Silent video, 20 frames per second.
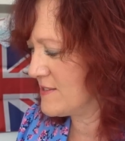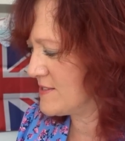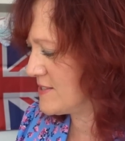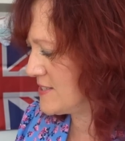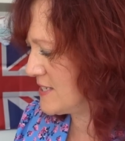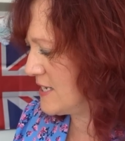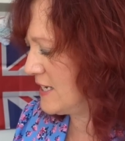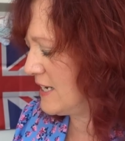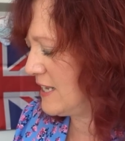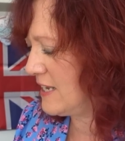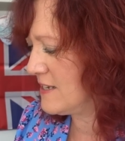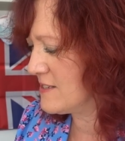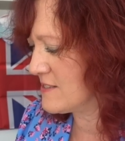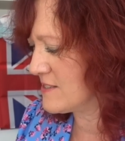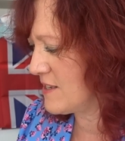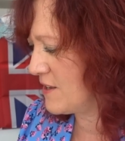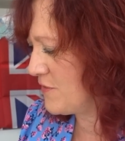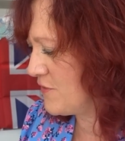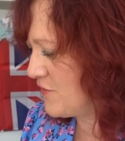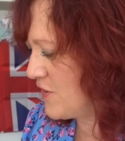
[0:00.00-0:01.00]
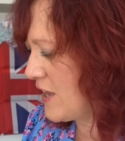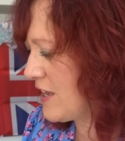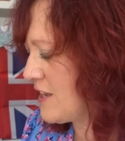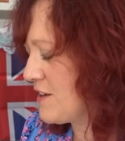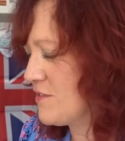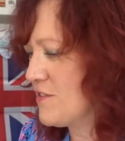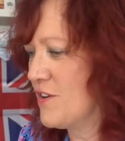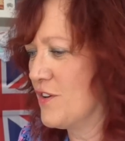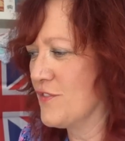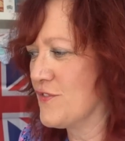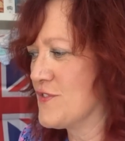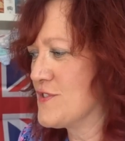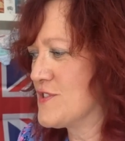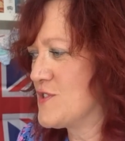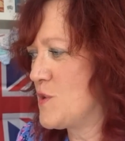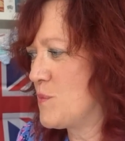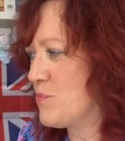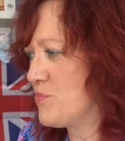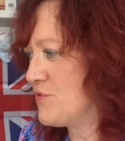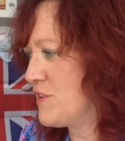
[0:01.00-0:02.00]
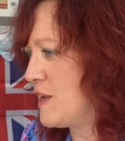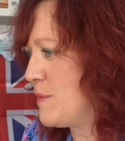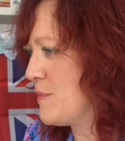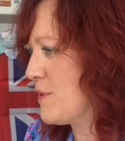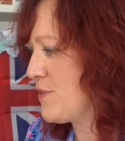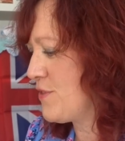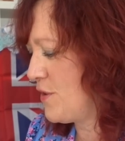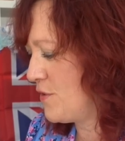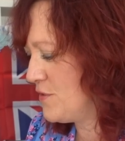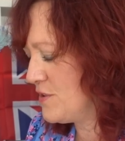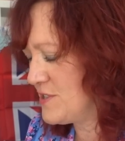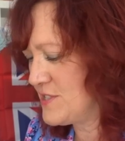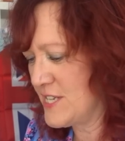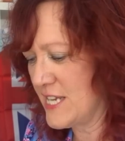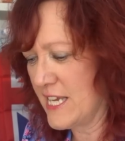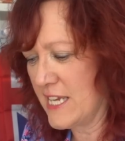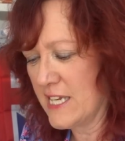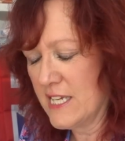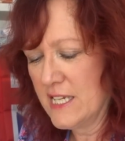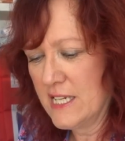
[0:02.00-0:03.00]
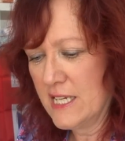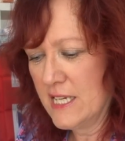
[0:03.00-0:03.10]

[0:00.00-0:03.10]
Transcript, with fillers: and still is a figure of supreme authority.